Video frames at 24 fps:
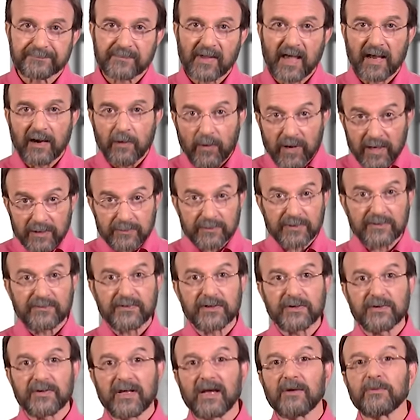And I want to
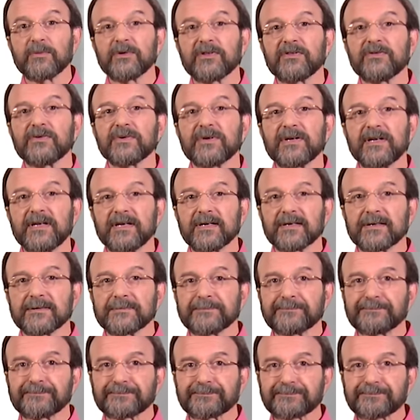review that with you here.